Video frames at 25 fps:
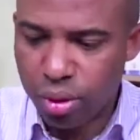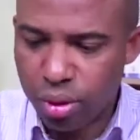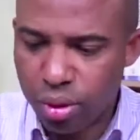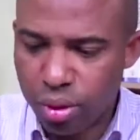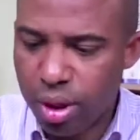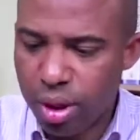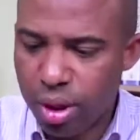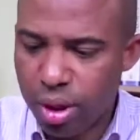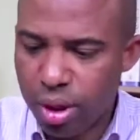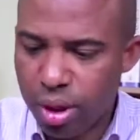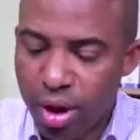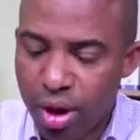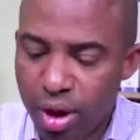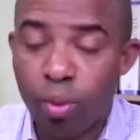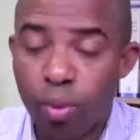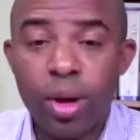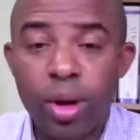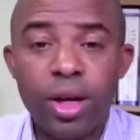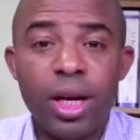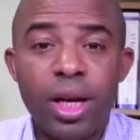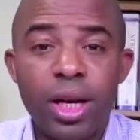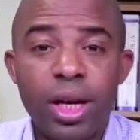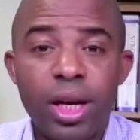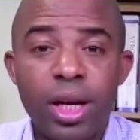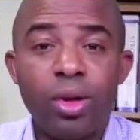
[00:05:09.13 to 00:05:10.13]
Just to say
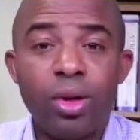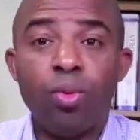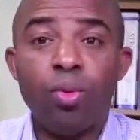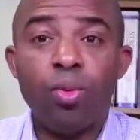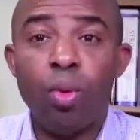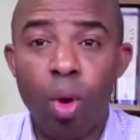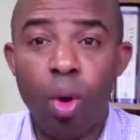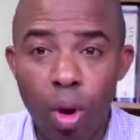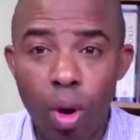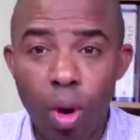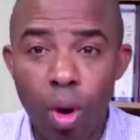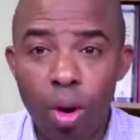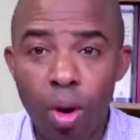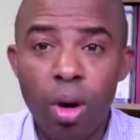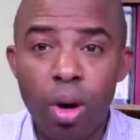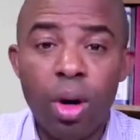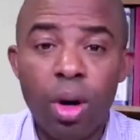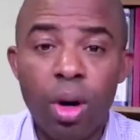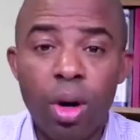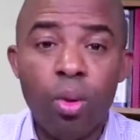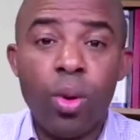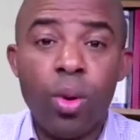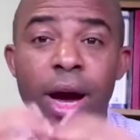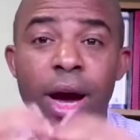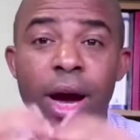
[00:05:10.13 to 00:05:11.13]
very quickly that
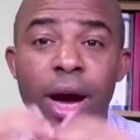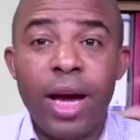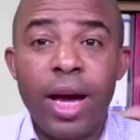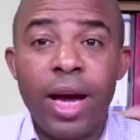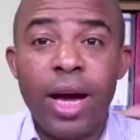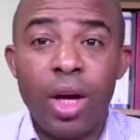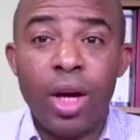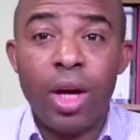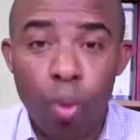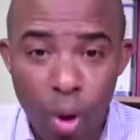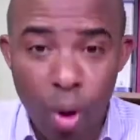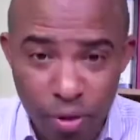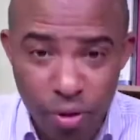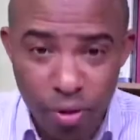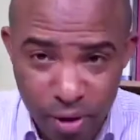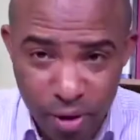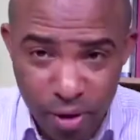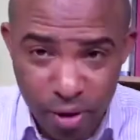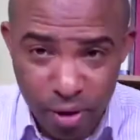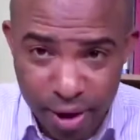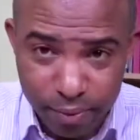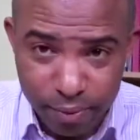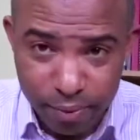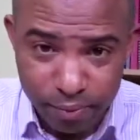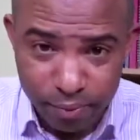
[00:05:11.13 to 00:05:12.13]
war, we are in a
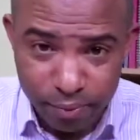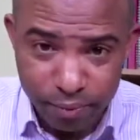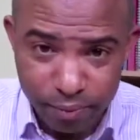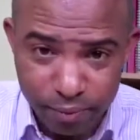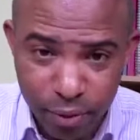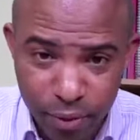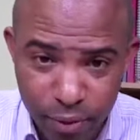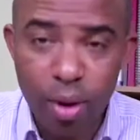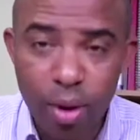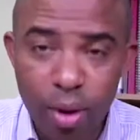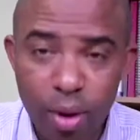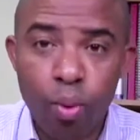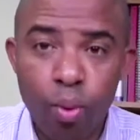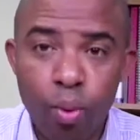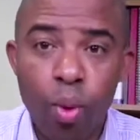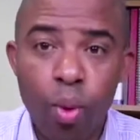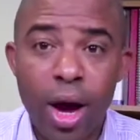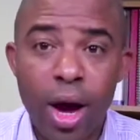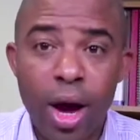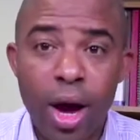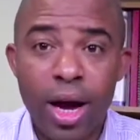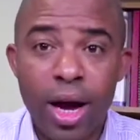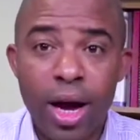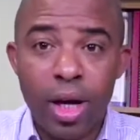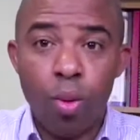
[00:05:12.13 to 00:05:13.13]
warfare.
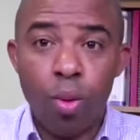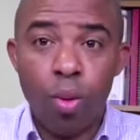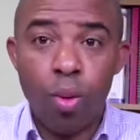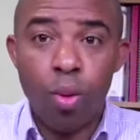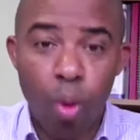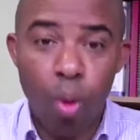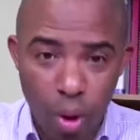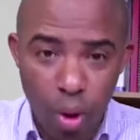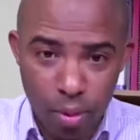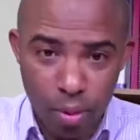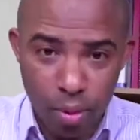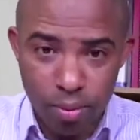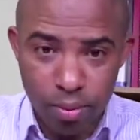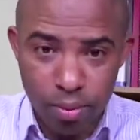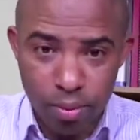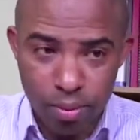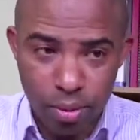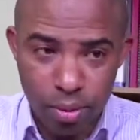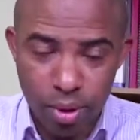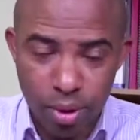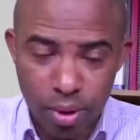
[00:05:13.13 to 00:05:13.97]
Okay, we are in a war.